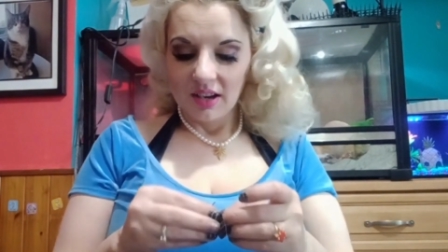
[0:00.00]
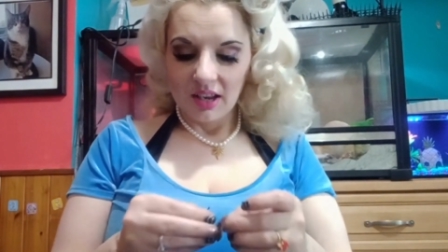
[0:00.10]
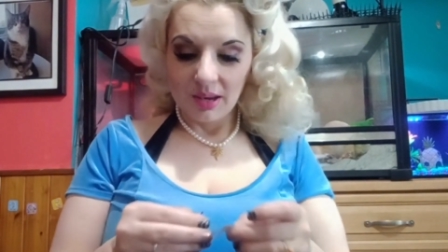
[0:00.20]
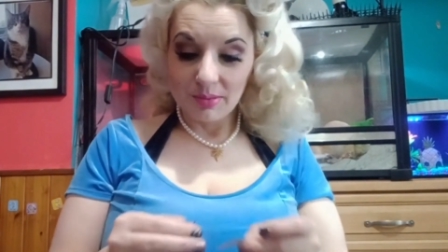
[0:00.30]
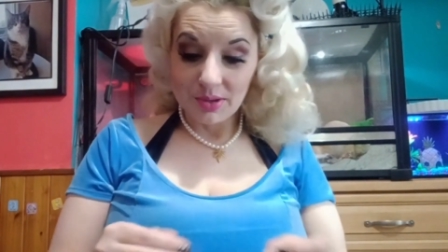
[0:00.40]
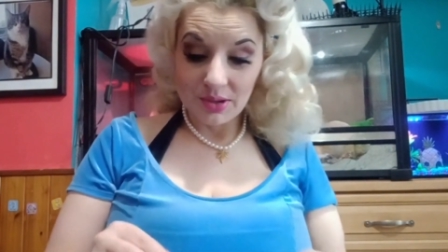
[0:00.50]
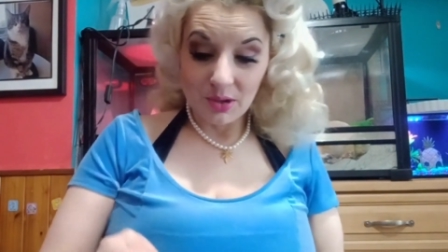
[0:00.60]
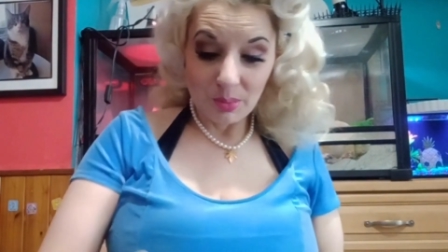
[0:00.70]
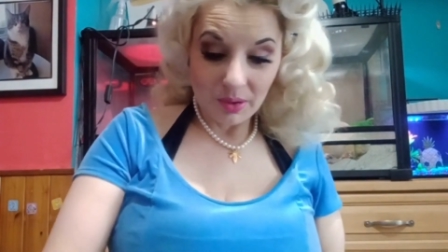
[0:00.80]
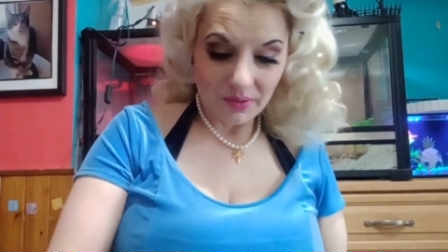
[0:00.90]
it was
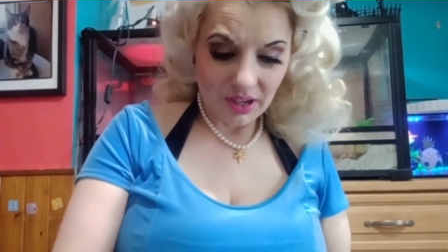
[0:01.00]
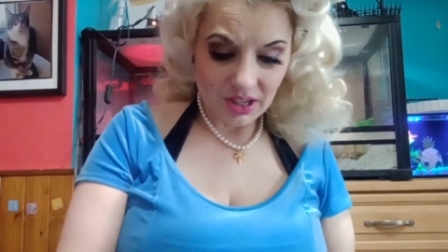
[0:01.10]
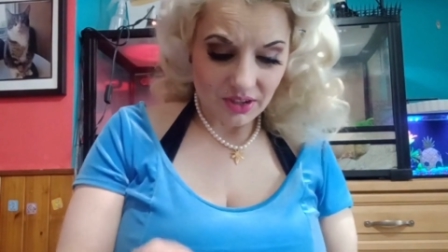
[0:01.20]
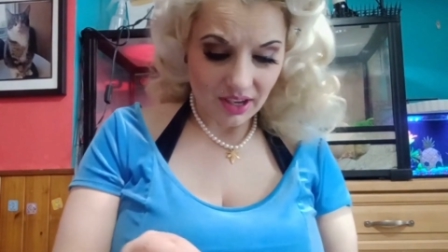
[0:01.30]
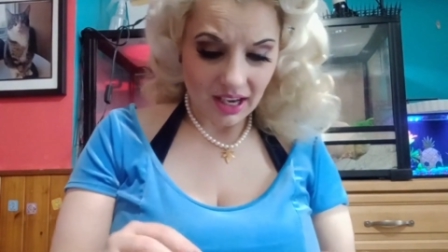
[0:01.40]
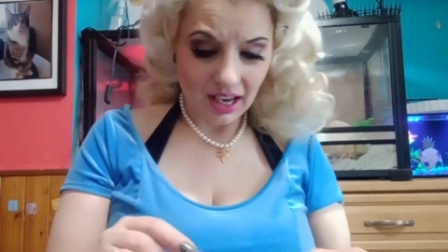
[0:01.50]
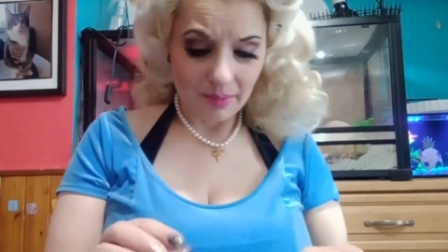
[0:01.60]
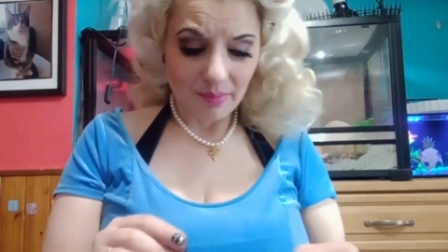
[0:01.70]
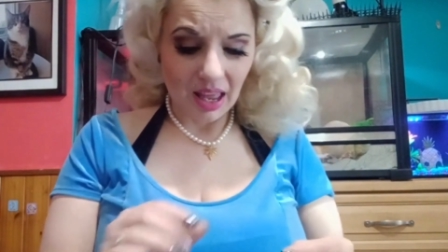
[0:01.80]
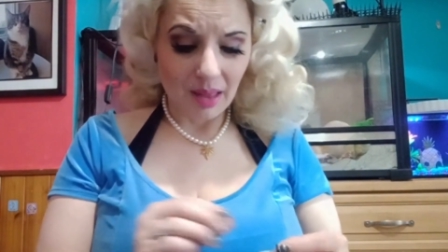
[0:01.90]
super
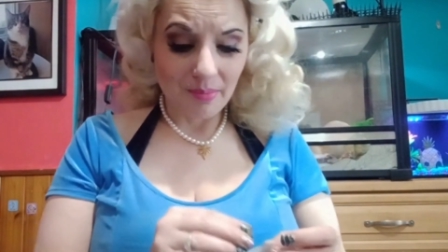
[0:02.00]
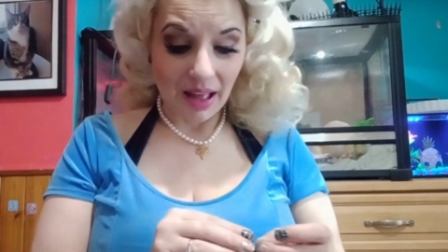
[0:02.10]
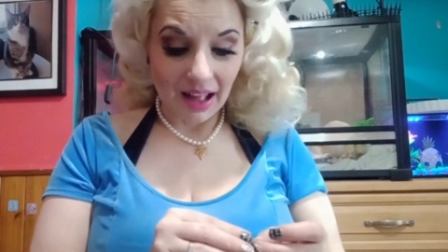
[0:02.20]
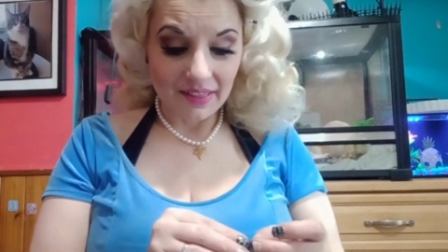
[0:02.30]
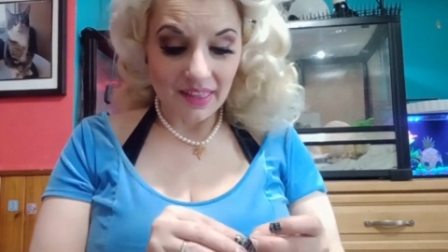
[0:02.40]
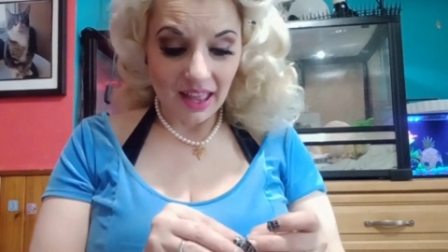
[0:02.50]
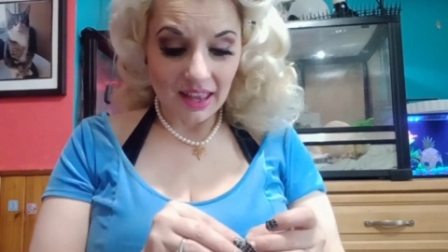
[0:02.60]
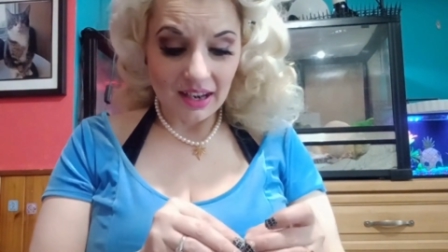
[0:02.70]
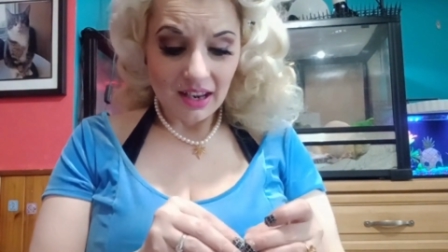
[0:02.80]
frustrating. And back then,